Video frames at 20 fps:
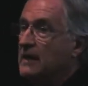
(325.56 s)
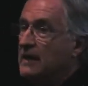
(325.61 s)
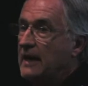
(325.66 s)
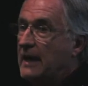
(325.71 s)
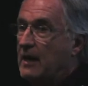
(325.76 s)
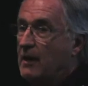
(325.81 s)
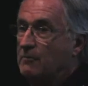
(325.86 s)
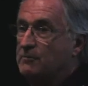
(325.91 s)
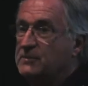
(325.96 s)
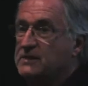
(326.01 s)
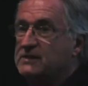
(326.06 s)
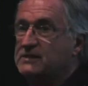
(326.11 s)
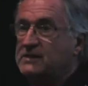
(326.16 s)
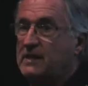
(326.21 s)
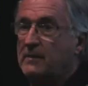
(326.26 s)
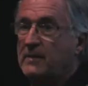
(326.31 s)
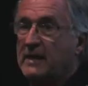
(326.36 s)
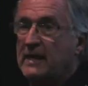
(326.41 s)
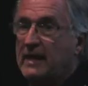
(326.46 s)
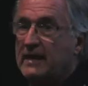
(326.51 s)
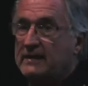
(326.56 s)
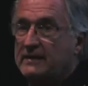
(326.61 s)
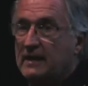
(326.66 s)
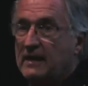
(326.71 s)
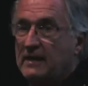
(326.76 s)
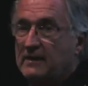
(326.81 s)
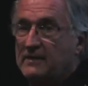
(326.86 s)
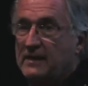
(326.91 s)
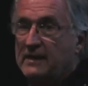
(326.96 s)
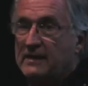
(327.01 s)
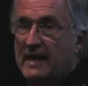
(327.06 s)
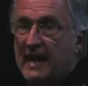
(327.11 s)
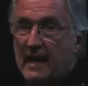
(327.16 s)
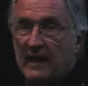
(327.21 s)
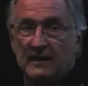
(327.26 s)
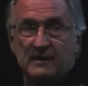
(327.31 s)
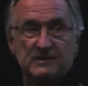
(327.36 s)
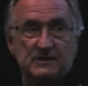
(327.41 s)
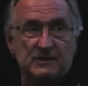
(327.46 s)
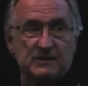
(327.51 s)
help disseminate the
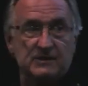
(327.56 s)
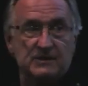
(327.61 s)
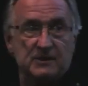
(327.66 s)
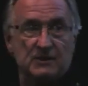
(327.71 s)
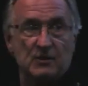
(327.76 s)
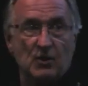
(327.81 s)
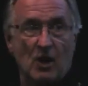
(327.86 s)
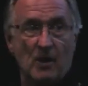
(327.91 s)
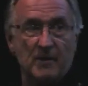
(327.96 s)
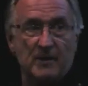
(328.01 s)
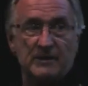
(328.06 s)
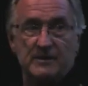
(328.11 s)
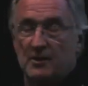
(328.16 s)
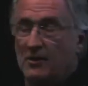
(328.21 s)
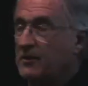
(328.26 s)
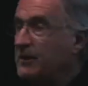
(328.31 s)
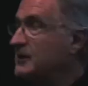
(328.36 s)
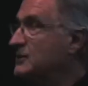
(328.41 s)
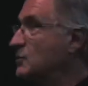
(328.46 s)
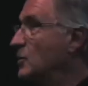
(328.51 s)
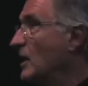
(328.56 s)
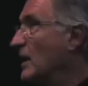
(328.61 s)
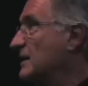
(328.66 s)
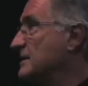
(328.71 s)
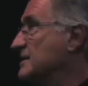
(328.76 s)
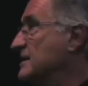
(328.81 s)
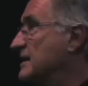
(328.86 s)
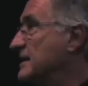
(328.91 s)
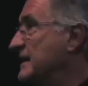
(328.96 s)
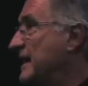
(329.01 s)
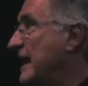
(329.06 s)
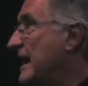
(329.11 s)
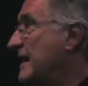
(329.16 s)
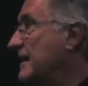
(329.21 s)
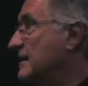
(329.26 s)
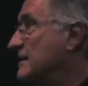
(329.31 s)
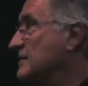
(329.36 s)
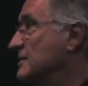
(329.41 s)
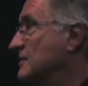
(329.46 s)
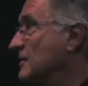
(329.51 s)
analysis and commentary as well as the
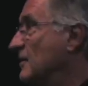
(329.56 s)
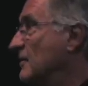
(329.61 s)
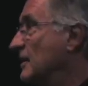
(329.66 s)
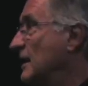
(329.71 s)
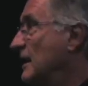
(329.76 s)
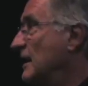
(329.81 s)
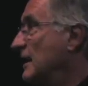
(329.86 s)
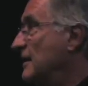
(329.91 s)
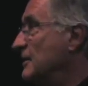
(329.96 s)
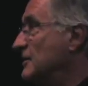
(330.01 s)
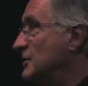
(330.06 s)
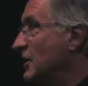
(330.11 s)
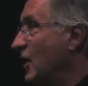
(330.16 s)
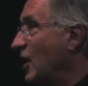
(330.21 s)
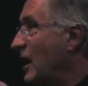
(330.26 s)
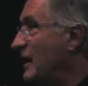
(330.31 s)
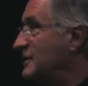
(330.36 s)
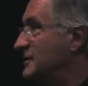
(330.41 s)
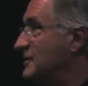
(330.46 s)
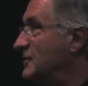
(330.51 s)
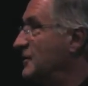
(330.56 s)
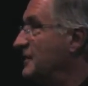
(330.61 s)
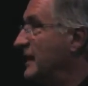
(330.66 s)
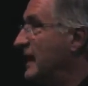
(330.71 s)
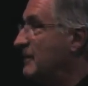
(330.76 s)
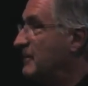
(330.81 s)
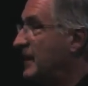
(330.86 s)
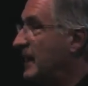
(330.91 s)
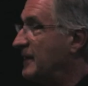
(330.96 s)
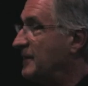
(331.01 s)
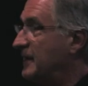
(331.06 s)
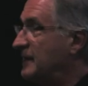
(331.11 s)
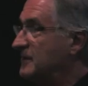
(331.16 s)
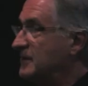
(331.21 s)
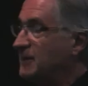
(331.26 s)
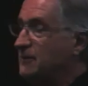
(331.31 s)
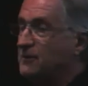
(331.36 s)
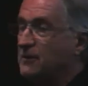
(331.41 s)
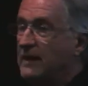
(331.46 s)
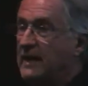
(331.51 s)
data. So there's a lot to that, but I think
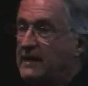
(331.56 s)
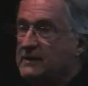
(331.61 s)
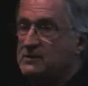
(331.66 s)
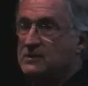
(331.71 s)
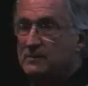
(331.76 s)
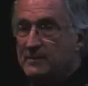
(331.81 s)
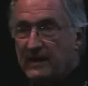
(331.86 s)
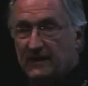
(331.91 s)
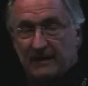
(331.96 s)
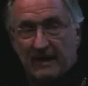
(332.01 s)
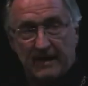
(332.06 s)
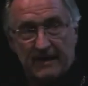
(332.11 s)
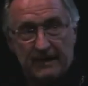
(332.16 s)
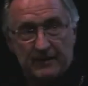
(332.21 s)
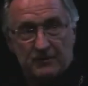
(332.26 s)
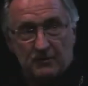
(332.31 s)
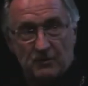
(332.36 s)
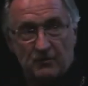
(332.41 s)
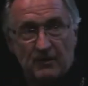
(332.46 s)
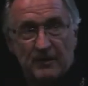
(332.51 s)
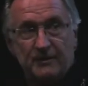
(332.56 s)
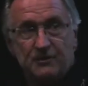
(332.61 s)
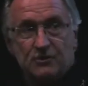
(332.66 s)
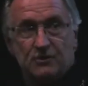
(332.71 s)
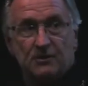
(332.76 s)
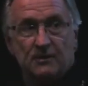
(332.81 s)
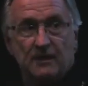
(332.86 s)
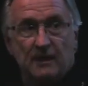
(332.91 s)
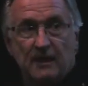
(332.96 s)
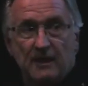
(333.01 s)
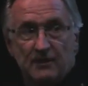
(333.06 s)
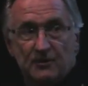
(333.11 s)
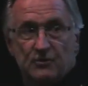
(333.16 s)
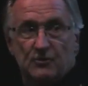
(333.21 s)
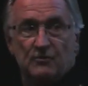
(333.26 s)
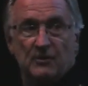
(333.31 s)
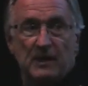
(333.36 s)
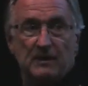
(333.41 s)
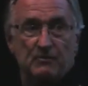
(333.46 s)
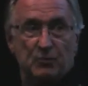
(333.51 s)
there has to be that integration to
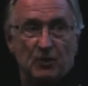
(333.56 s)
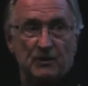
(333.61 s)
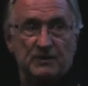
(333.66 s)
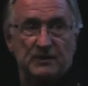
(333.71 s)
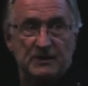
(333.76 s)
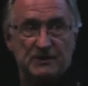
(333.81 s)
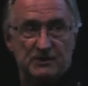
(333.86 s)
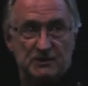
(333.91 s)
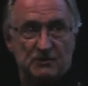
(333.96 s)
really put this